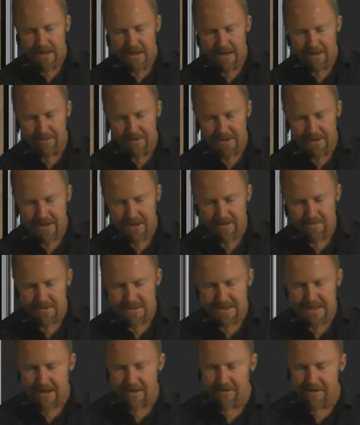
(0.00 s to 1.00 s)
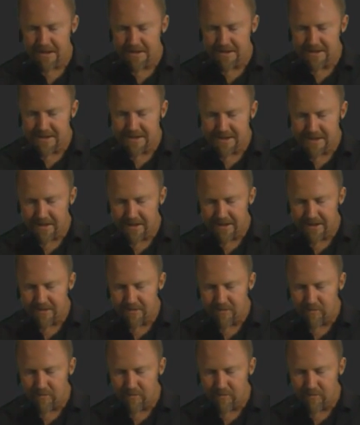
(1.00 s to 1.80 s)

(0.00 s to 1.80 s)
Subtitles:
I'm going to come down and decide